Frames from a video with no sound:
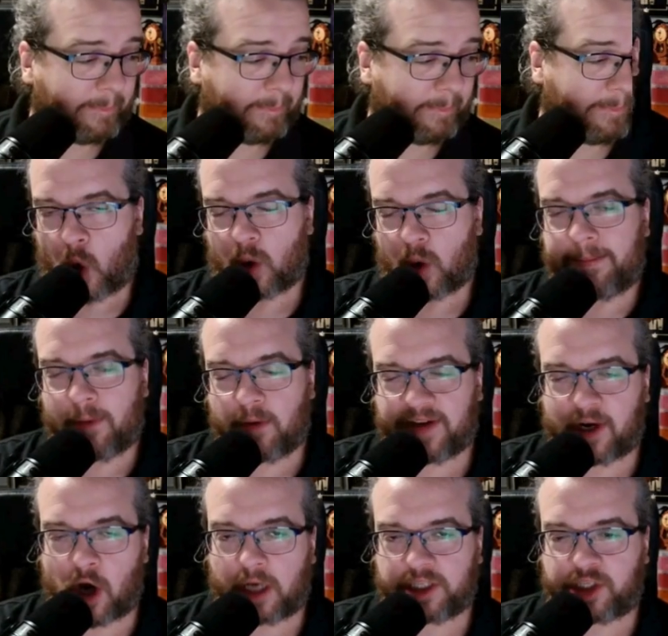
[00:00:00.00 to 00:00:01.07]
All right, moving
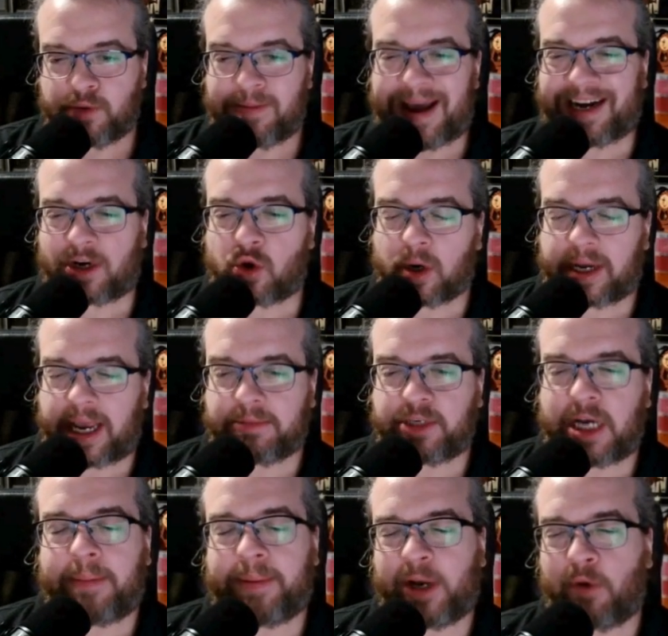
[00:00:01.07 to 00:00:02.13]
on to Manticore Game
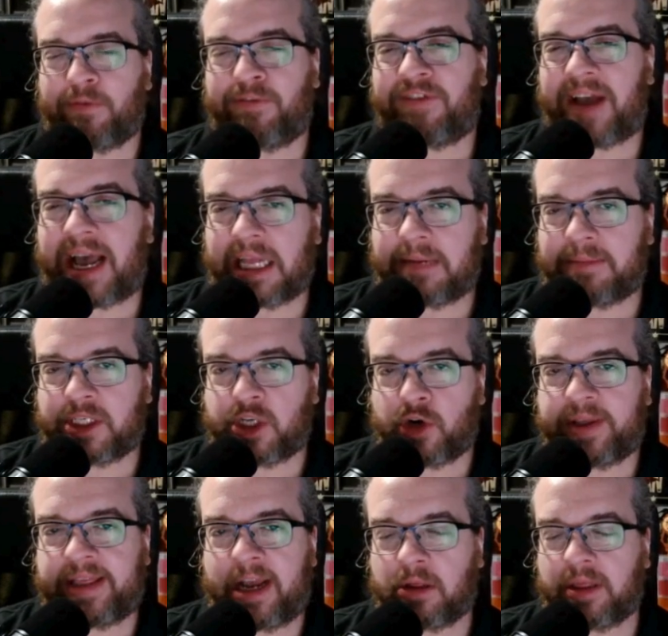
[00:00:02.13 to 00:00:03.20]
Shop in O'Fallon,
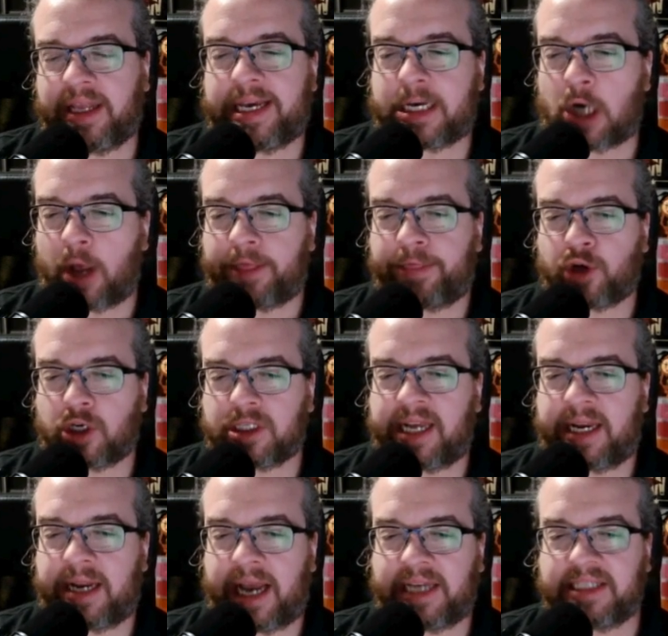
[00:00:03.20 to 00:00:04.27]
Missouri. Their league on Thursday
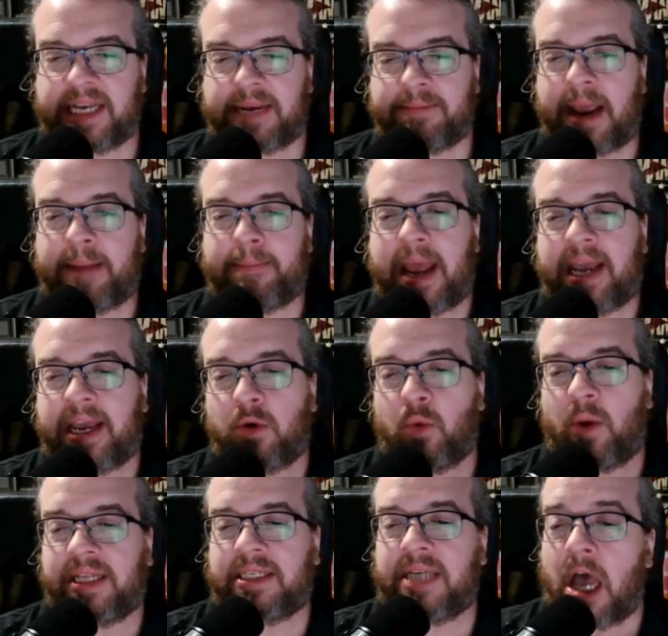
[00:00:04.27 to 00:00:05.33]
night. Teammate Megan
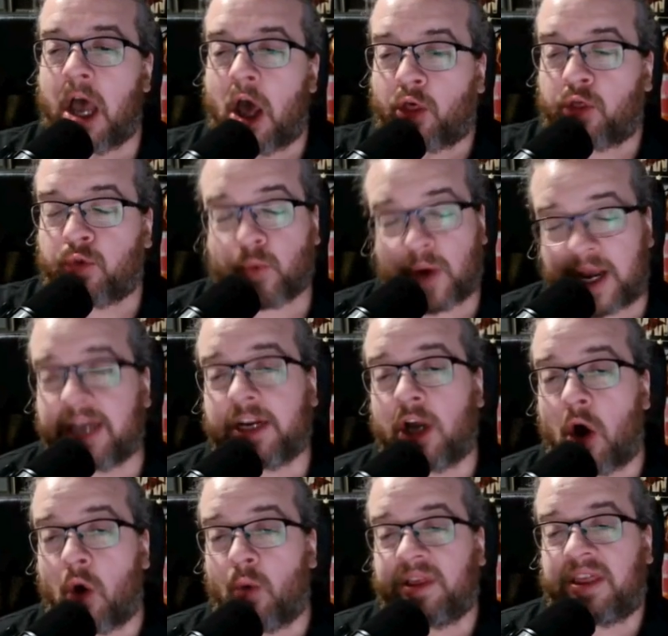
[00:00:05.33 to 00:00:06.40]
went
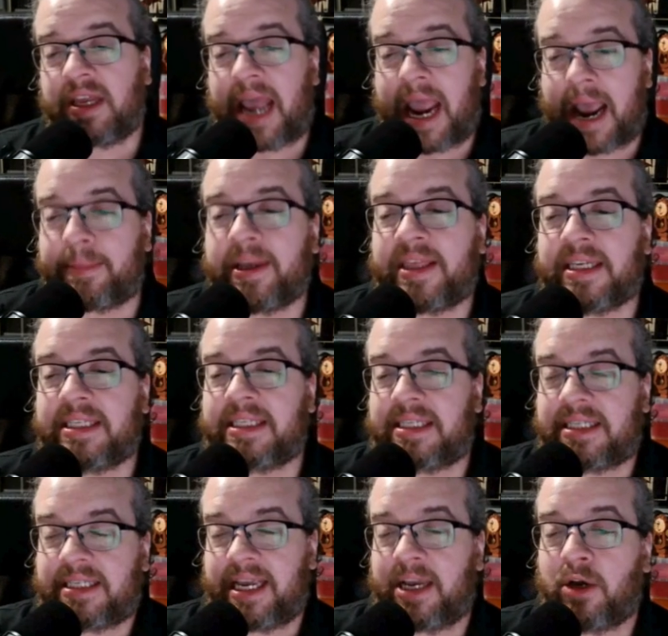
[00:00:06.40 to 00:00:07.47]
3-0 with an Amethyst
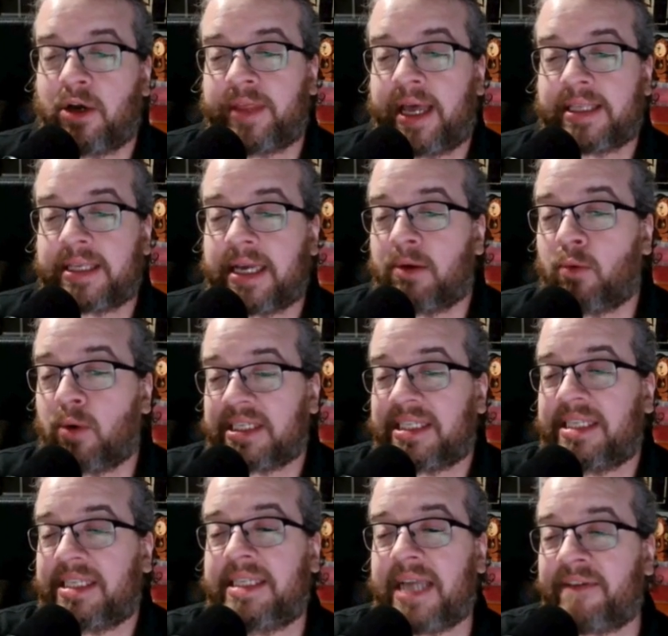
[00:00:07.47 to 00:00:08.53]
Steel that was
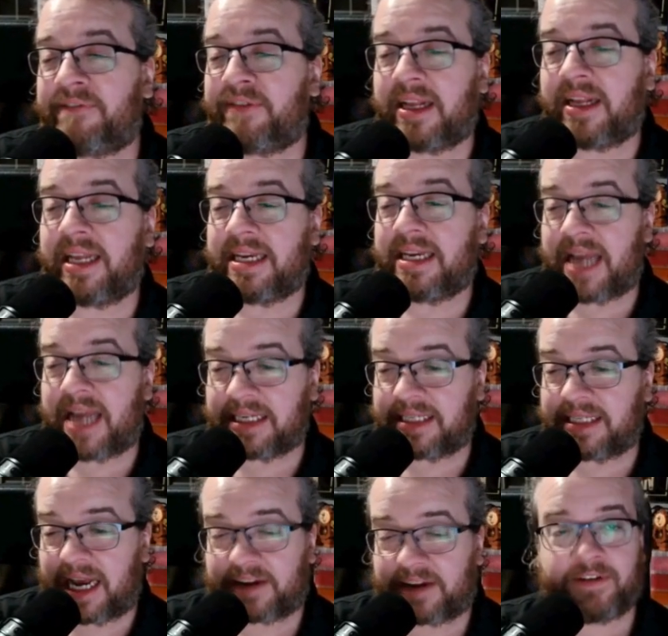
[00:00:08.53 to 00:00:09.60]
definitely net
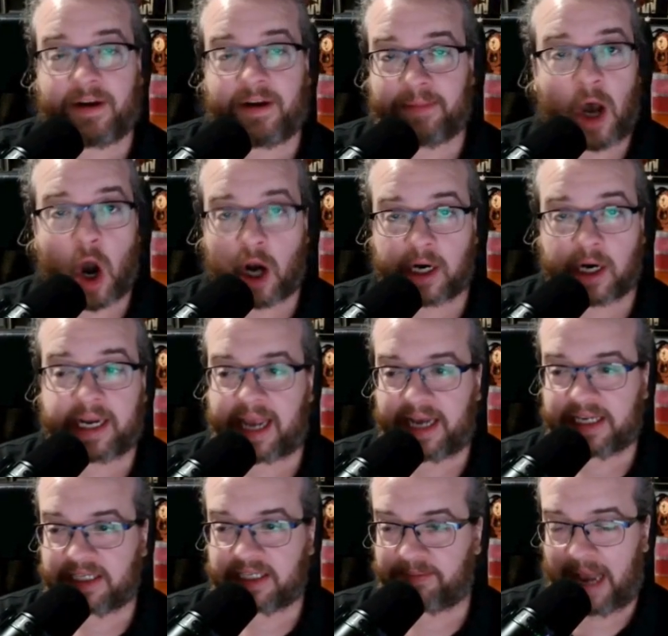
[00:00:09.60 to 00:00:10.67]
decked from the
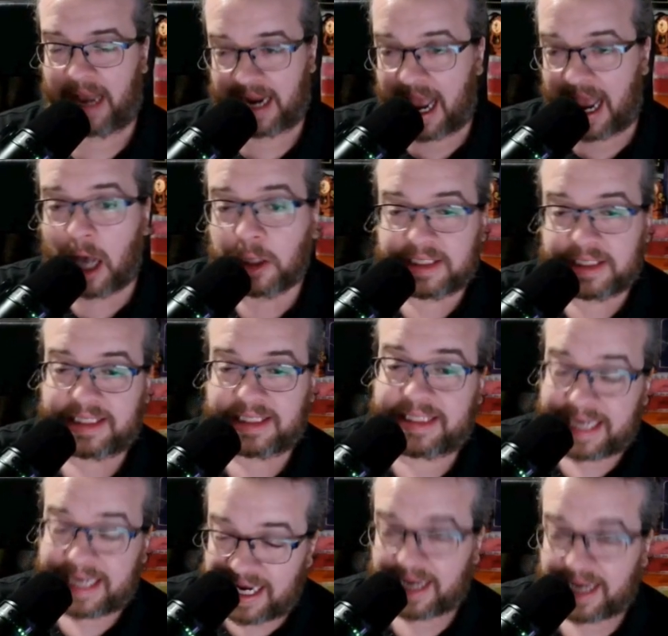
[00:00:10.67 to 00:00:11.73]
Articast by
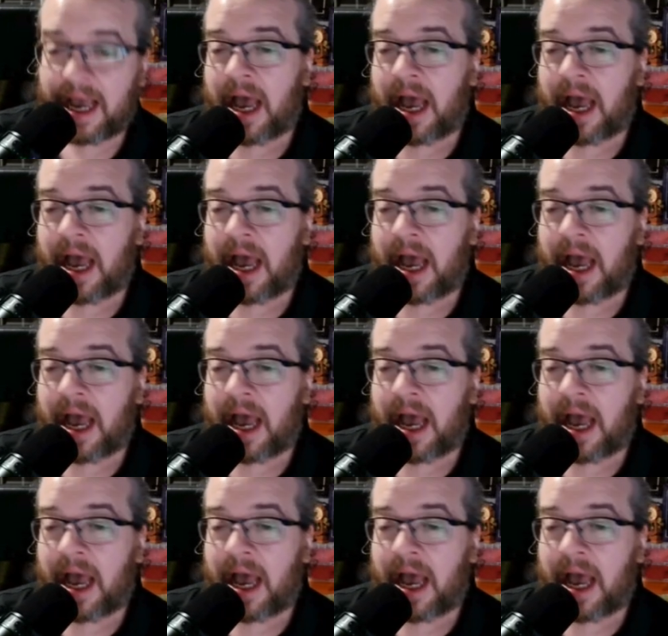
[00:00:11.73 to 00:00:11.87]
LD.